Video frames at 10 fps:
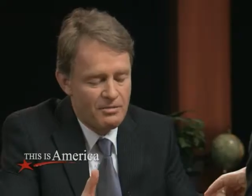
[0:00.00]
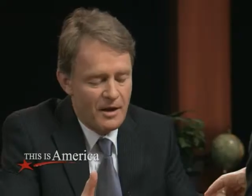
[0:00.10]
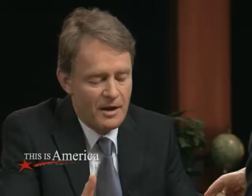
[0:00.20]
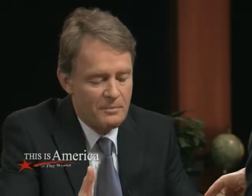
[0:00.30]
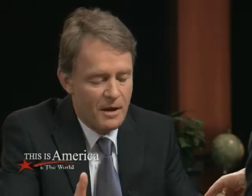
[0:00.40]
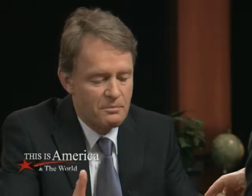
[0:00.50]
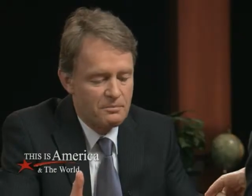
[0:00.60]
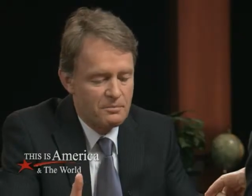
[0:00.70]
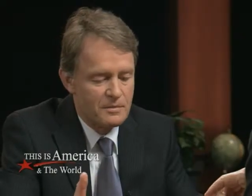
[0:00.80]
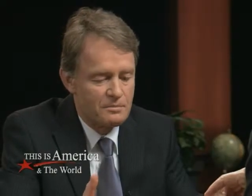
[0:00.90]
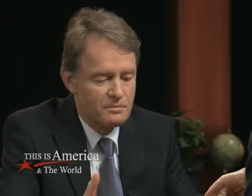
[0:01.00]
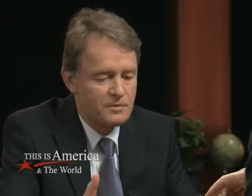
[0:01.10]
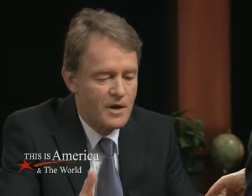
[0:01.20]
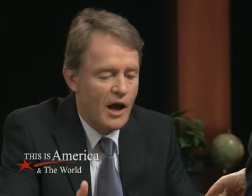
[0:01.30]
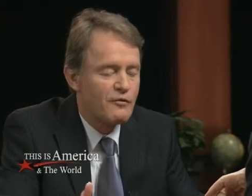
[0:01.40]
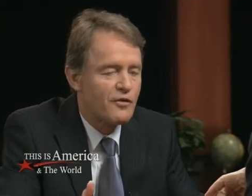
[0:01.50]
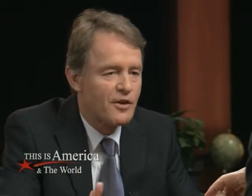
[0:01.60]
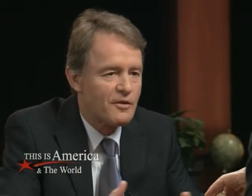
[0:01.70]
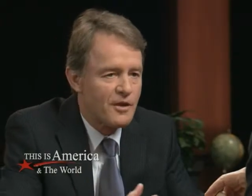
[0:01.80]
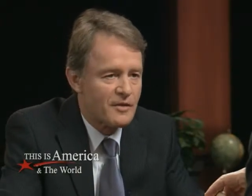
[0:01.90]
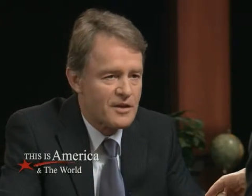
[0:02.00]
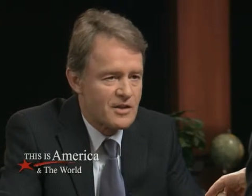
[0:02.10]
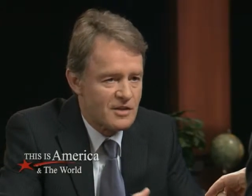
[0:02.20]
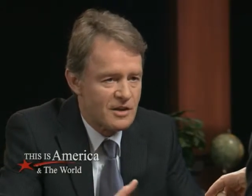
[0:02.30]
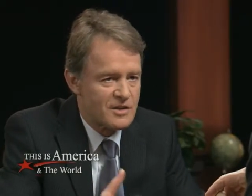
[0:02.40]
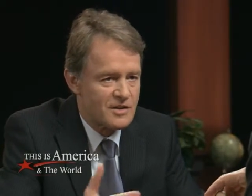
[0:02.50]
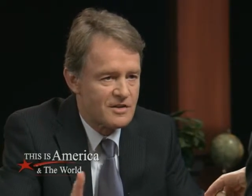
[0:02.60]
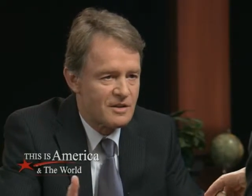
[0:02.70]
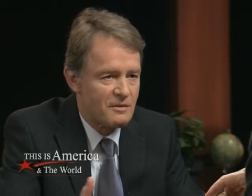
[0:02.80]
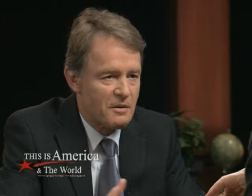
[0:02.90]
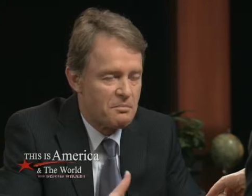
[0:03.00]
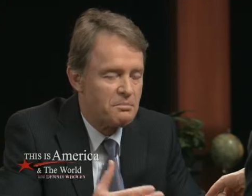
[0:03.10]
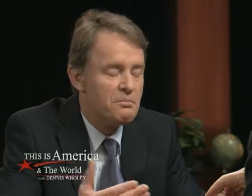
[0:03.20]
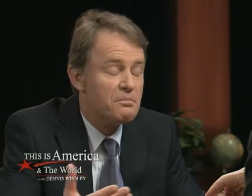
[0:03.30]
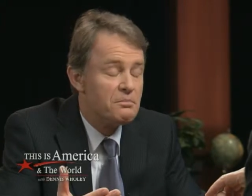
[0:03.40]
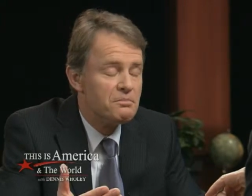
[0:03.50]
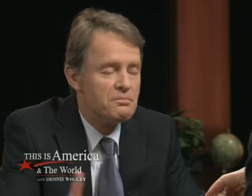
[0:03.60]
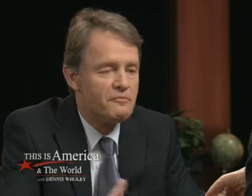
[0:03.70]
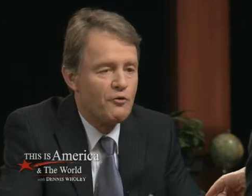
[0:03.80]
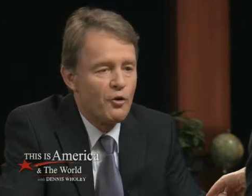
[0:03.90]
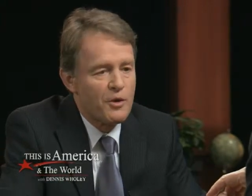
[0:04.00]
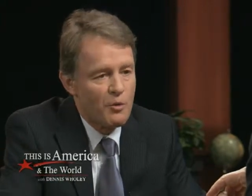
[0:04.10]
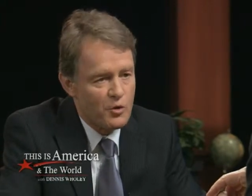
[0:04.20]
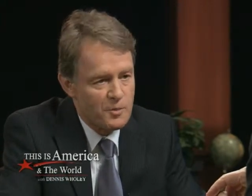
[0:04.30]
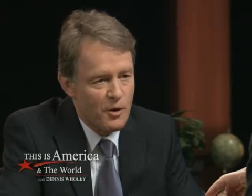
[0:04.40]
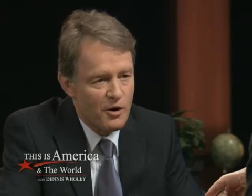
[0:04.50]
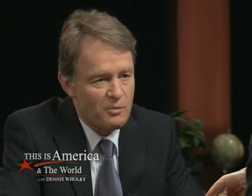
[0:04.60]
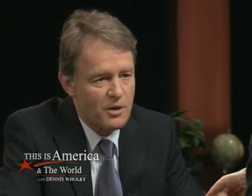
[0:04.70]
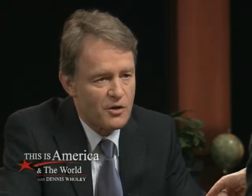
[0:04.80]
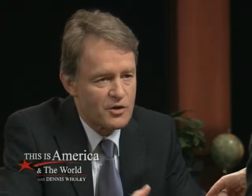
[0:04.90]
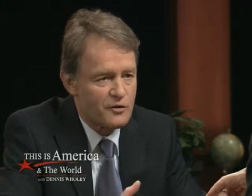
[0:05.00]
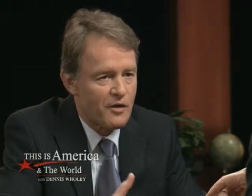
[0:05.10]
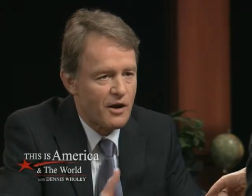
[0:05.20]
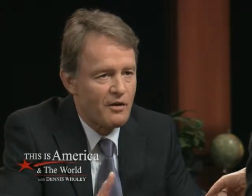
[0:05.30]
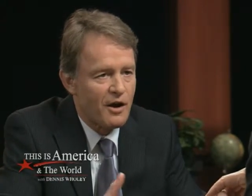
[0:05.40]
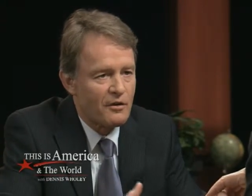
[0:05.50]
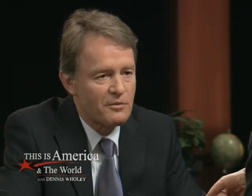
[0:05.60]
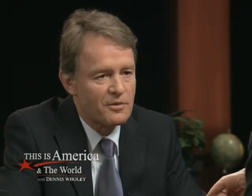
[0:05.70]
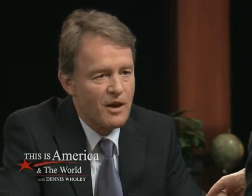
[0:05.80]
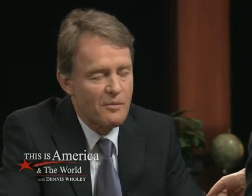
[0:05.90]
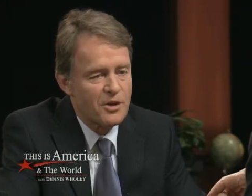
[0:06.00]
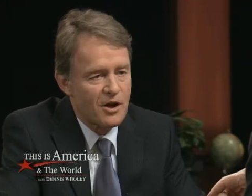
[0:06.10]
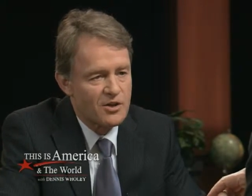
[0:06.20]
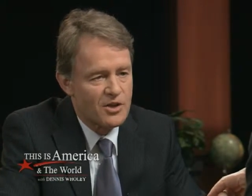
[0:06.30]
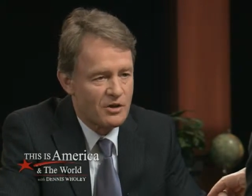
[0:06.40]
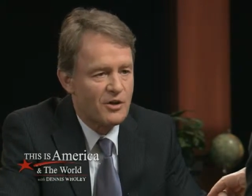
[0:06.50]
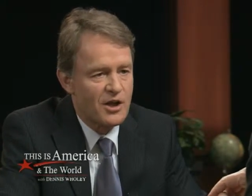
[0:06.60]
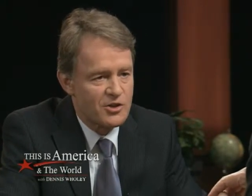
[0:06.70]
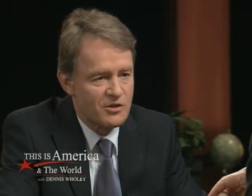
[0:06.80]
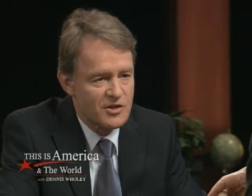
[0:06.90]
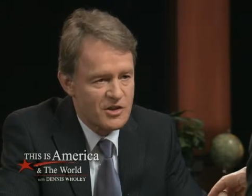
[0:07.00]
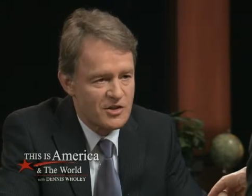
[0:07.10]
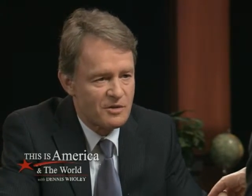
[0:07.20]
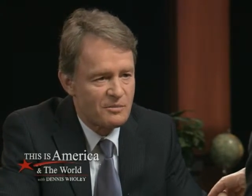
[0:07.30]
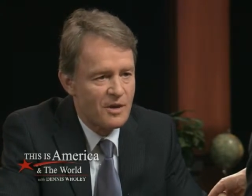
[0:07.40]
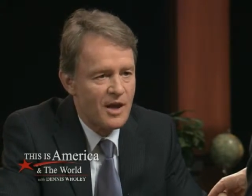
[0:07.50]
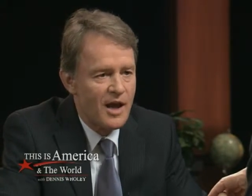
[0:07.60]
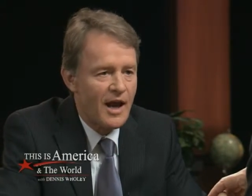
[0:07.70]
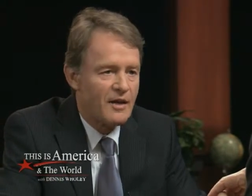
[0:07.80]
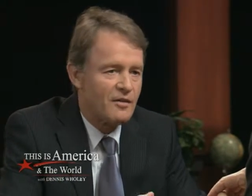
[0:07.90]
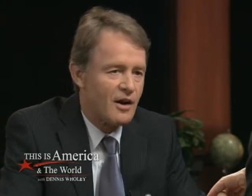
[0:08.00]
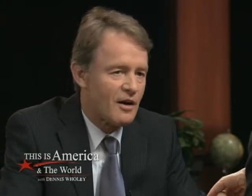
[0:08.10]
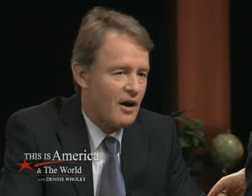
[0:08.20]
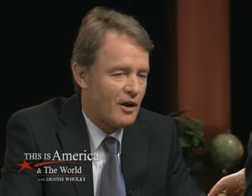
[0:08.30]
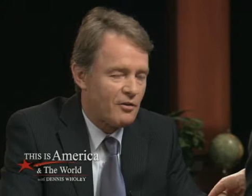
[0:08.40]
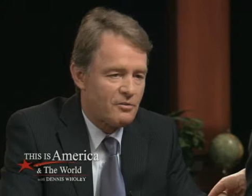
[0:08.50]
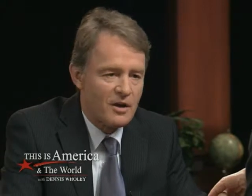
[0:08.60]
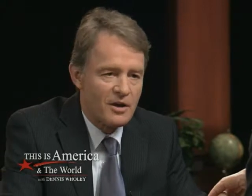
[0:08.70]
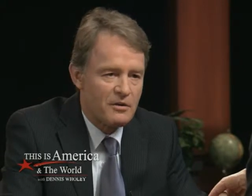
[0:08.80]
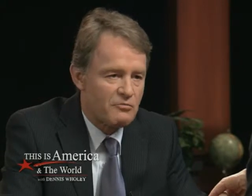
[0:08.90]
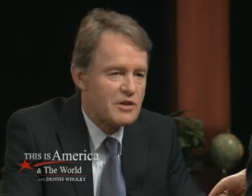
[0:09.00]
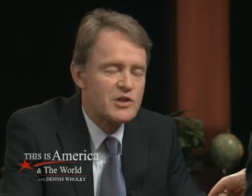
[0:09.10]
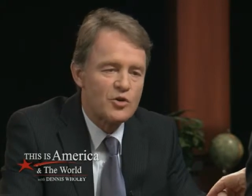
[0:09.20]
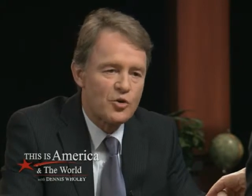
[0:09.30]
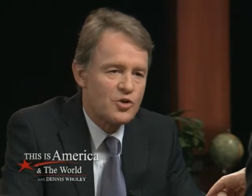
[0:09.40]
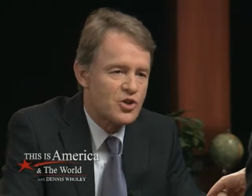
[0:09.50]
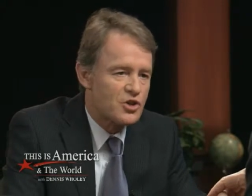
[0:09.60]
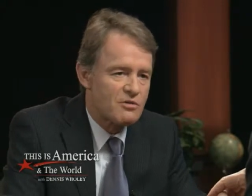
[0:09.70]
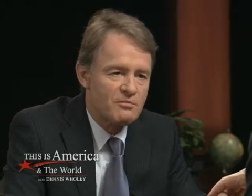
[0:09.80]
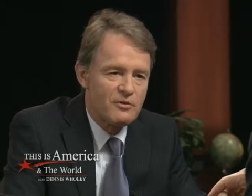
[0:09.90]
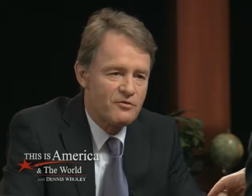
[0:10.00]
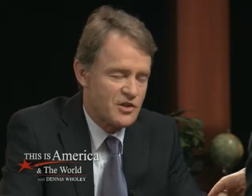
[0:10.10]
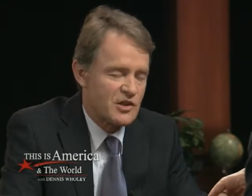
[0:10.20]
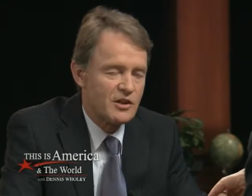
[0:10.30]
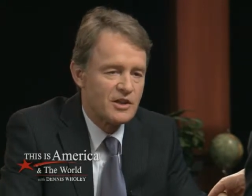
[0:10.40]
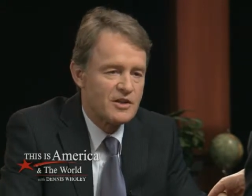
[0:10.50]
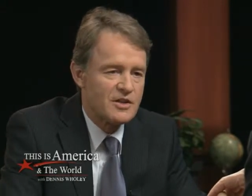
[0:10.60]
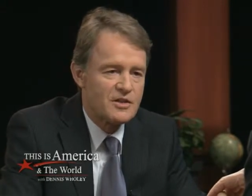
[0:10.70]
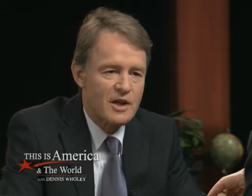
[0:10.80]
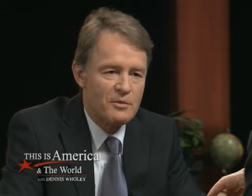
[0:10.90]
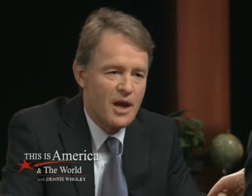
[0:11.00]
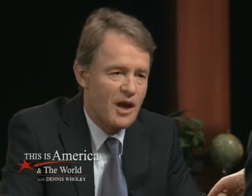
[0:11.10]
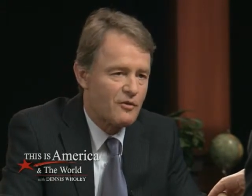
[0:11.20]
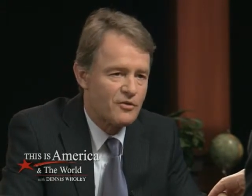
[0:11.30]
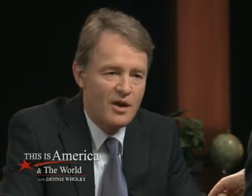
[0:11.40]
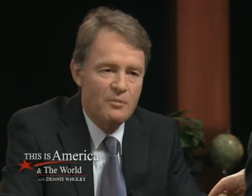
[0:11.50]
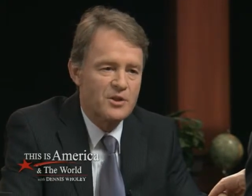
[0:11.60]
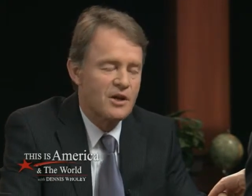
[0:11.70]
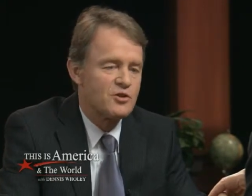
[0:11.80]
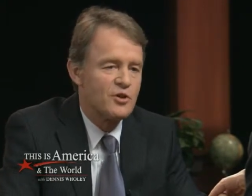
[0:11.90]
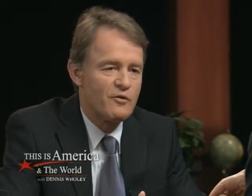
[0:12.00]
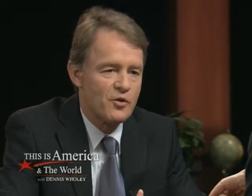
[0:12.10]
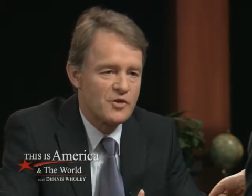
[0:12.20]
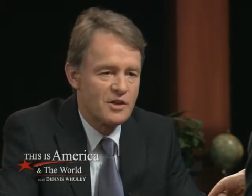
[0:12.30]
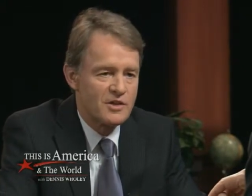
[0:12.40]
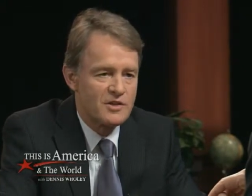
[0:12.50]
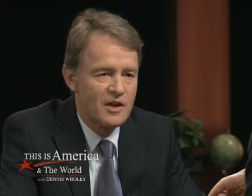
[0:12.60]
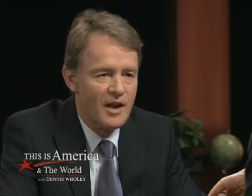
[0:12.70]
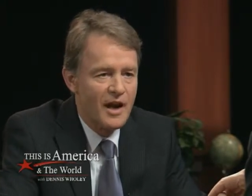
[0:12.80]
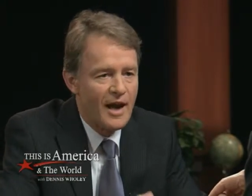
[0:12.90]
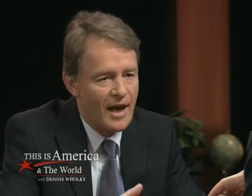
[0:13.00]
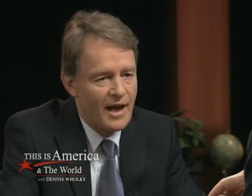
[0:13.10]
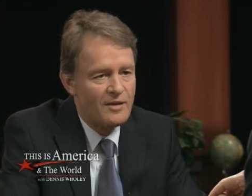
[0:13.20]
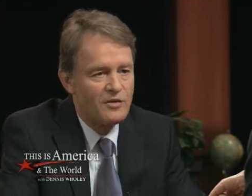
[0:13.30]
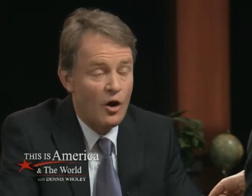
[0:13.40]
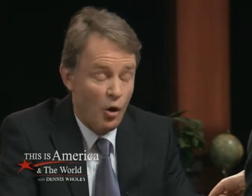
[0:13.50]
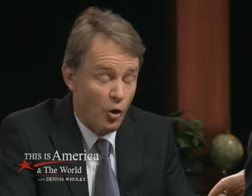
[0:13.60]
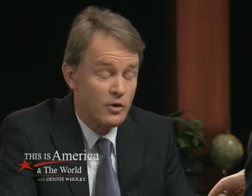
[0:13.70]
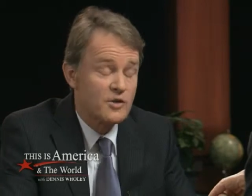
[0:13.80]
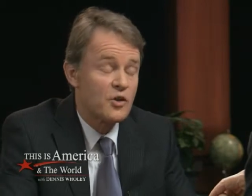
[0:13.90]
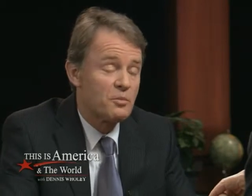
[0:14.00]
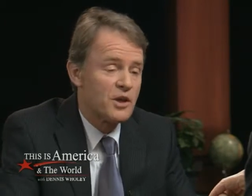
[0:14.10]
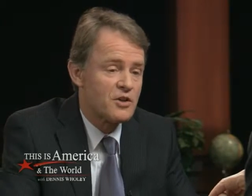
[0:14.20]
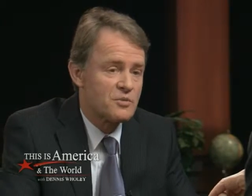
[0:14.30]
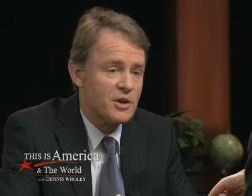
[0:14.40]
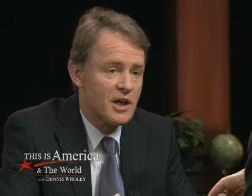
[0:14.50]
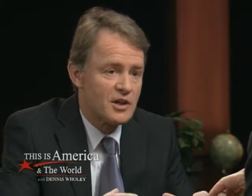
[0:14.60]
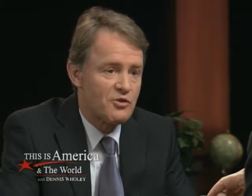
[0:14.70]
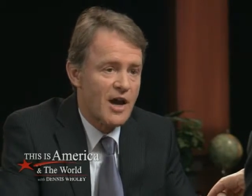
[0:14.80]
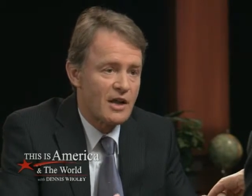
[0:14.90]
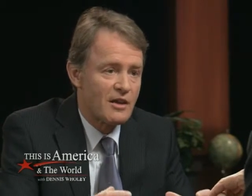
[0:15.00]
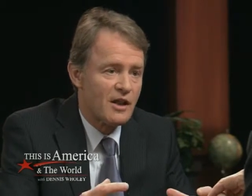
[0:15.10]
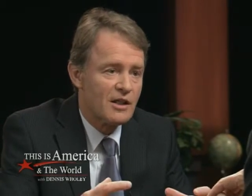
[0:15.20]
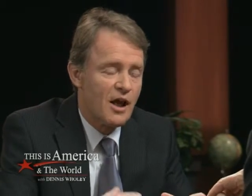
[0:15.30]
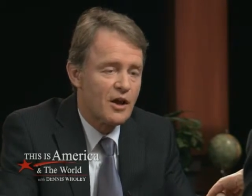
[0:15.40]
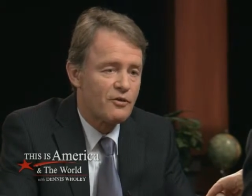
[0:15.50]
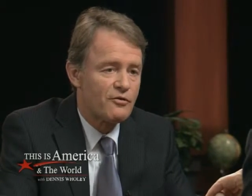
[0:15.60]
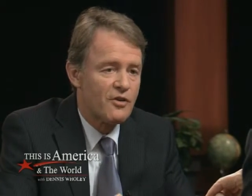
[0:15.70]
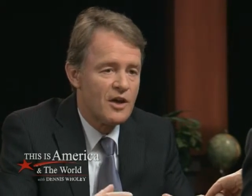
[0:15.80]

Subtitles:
I'm confident that this is, for the most part, because of our top-notch educational system and our research facilities that we have, top-notch universities, and also because we attract a lot of